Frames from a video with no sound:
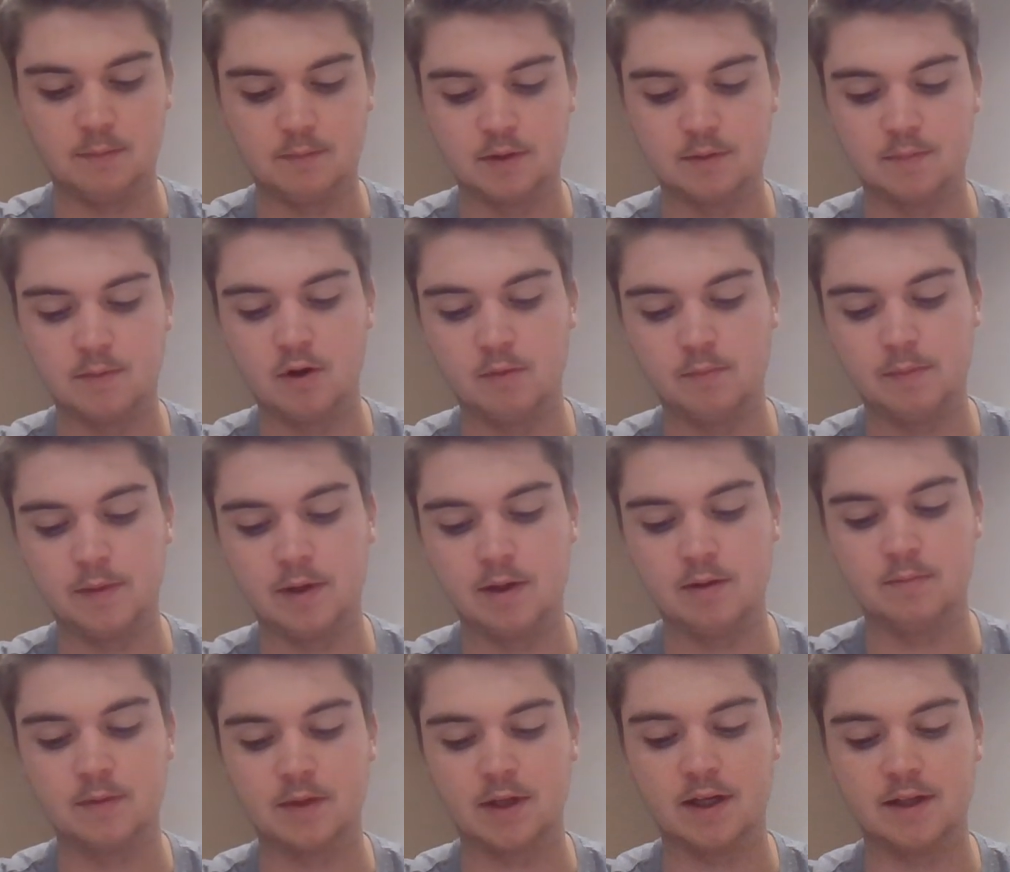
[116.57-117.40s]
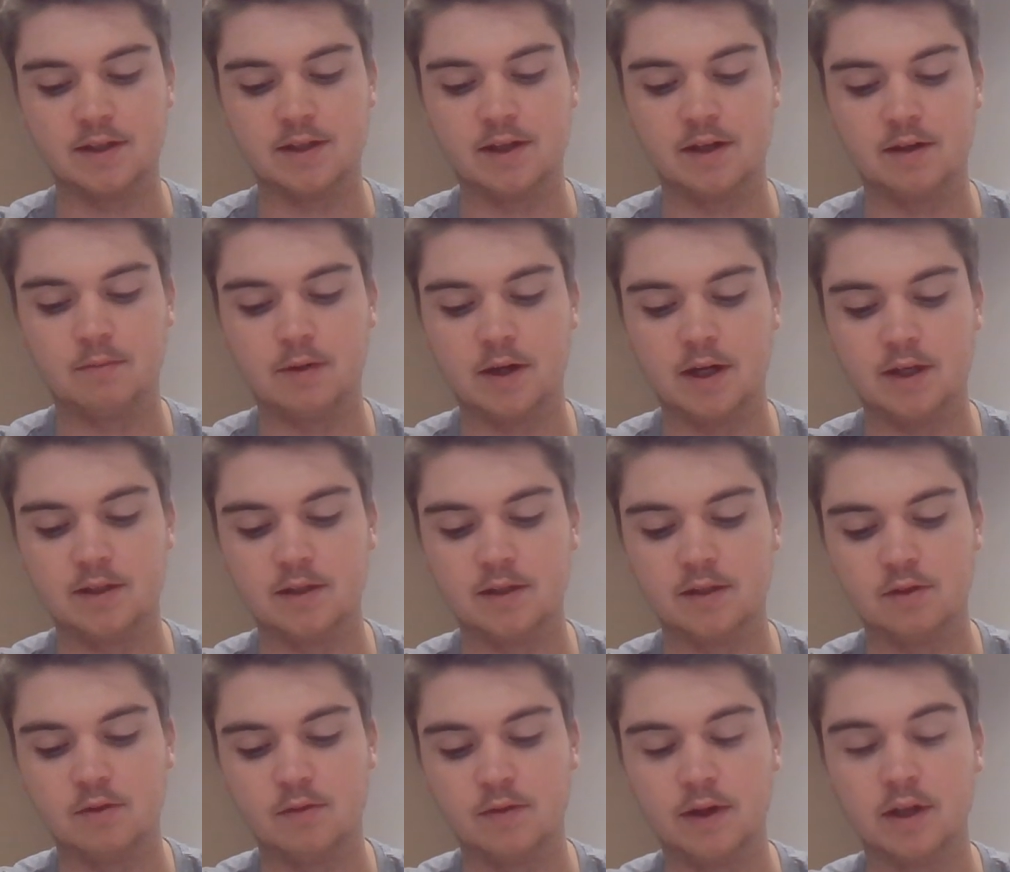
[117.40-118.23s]
small and medium-sized
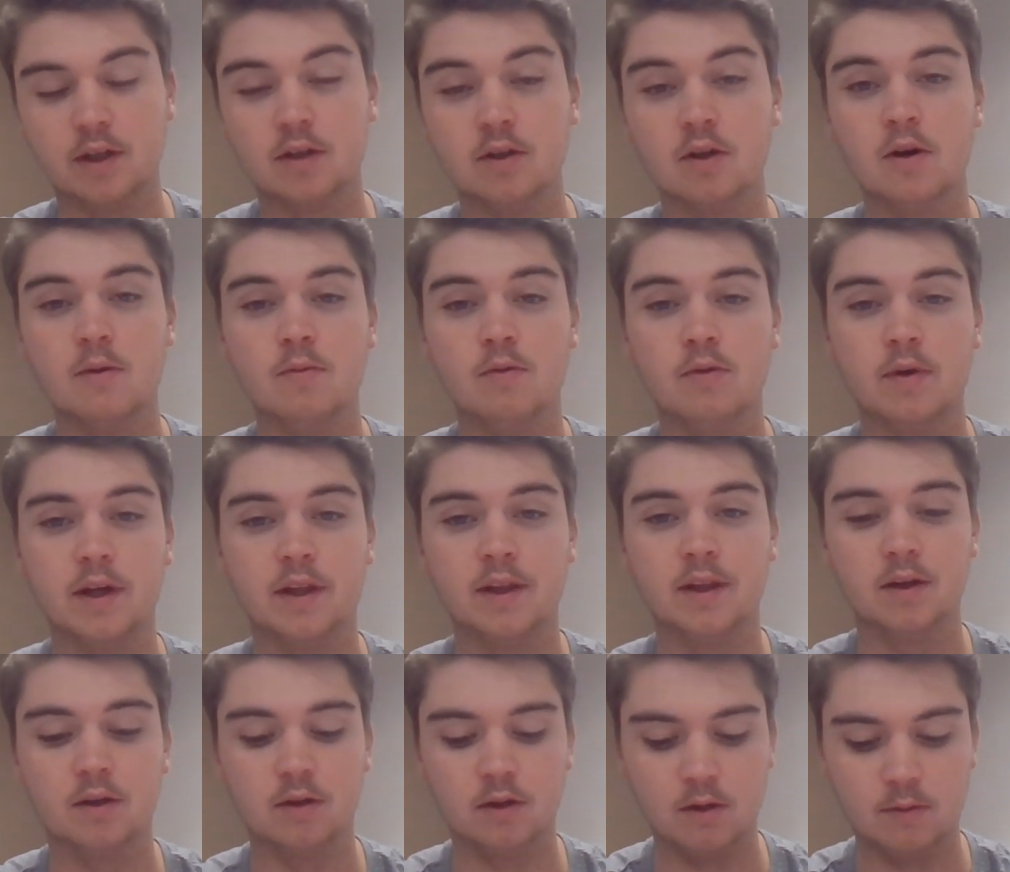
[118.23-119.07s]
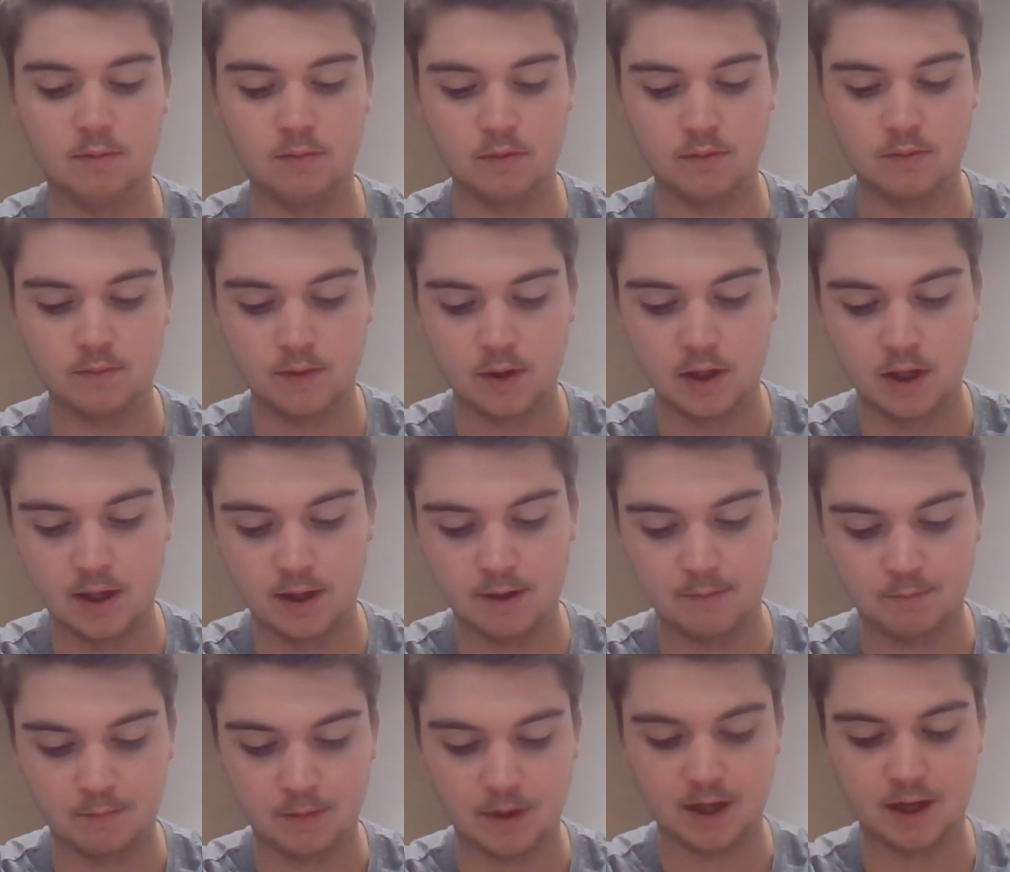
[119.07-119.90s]
enterprises going global, and the global
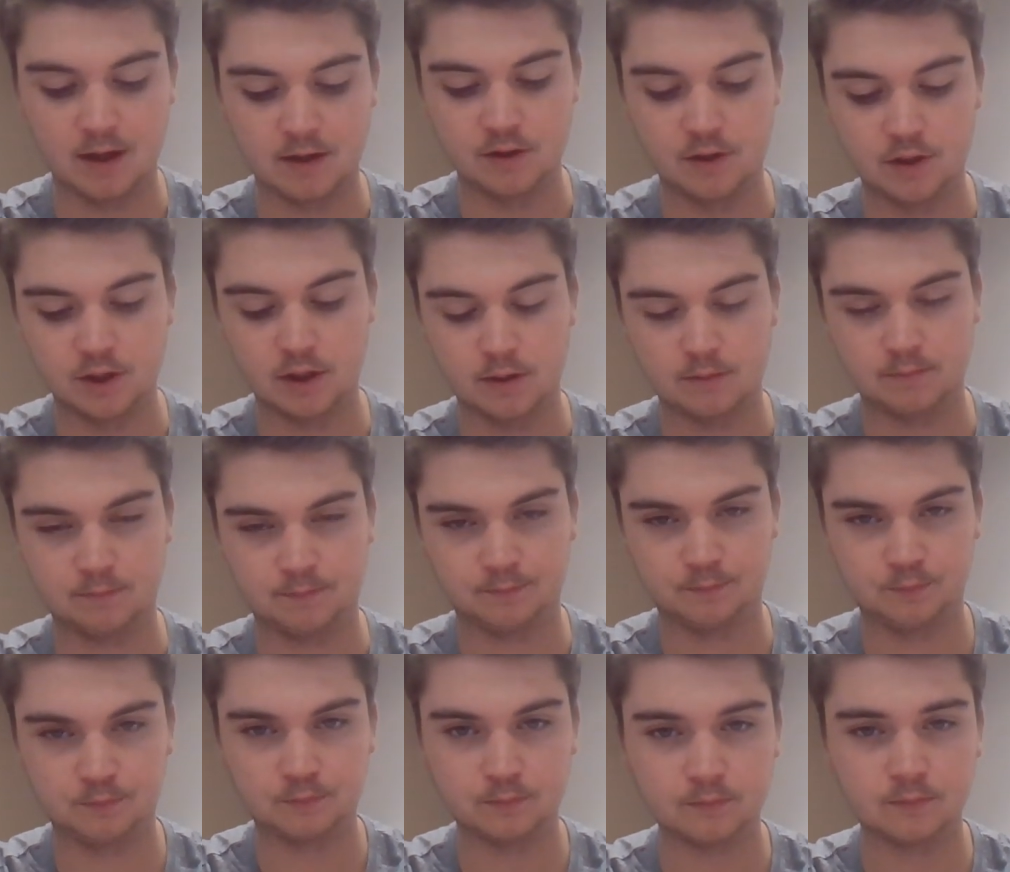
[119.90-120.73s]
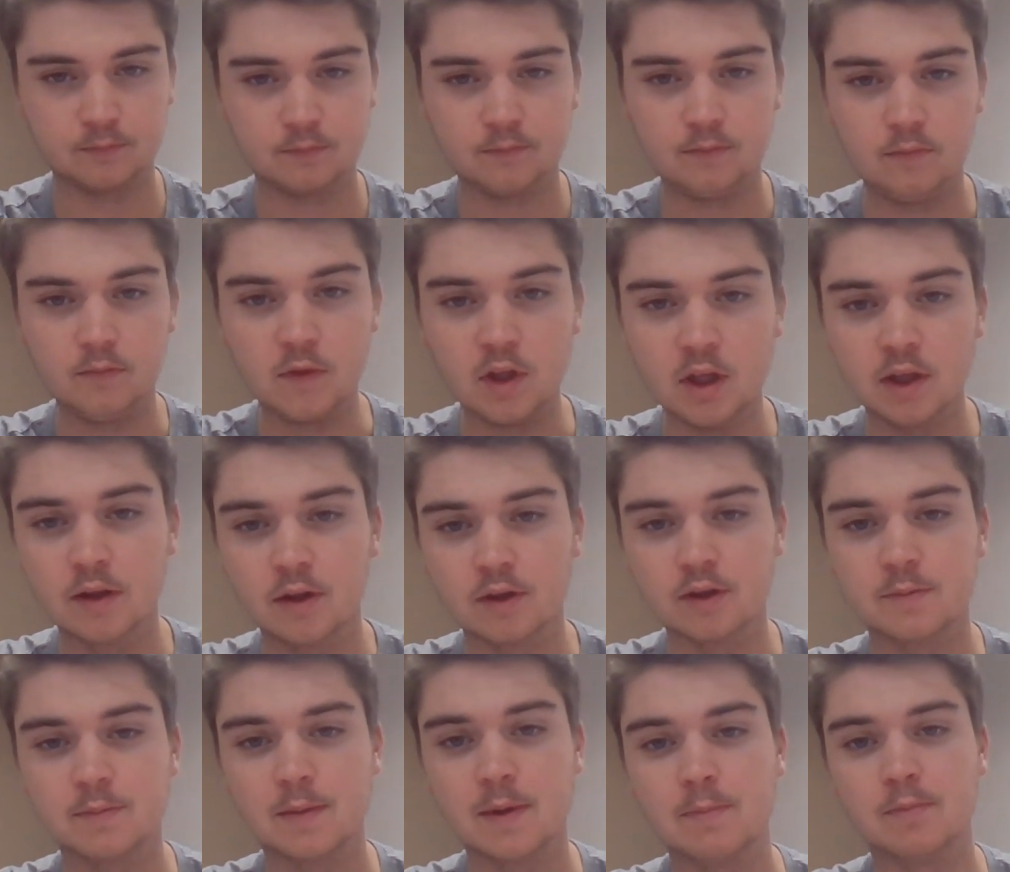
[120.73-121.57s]
manager.
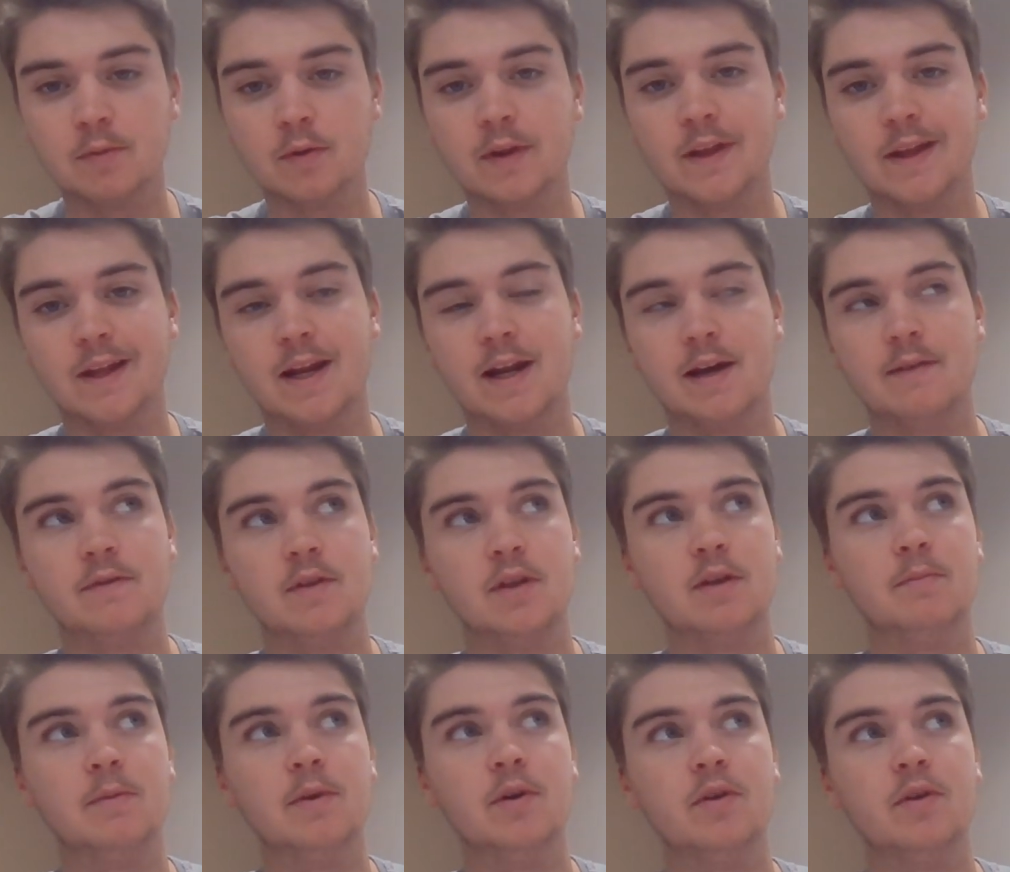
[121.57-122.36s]
Those people that have the